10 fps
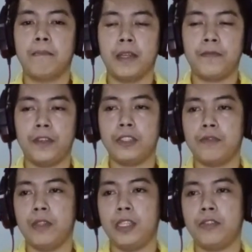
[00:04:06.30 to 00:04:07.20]
But
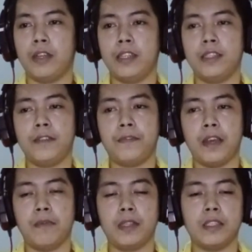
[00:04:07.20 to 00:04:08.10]
first, we need to
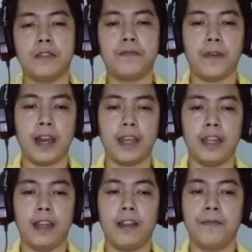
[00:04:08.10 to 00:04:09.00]
identify what is
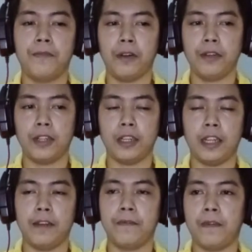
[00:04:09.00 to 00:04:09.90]
file,
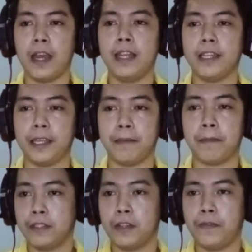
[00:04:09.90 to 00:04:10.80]
folder, and file
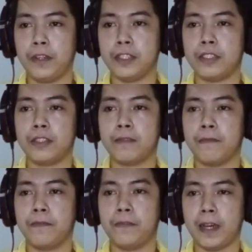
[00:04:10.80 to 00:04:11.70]
name. So first,
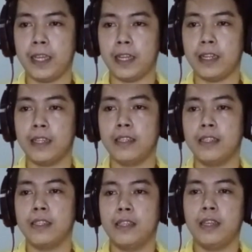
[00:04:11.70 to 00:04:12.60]
file.
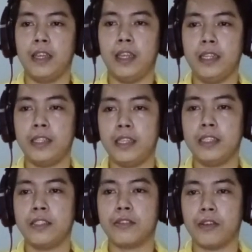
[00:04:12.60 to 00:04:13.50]

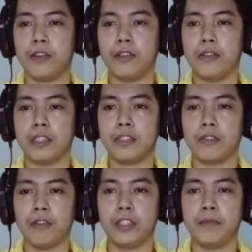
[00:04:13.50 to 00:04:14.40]
Anything stored on a
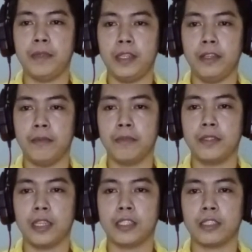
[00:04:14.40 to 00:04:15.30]
storage medium
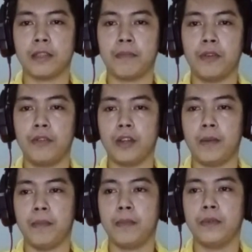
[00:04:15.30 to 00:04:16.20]
such as a
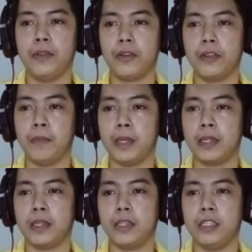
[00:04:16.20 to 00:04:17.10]
program,
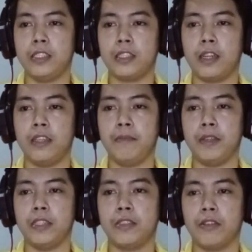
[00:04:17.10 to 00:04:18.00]
document, digital
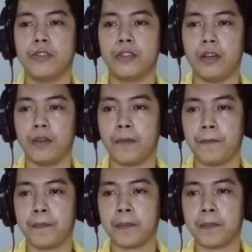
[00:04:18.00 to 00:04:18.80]
image, or song.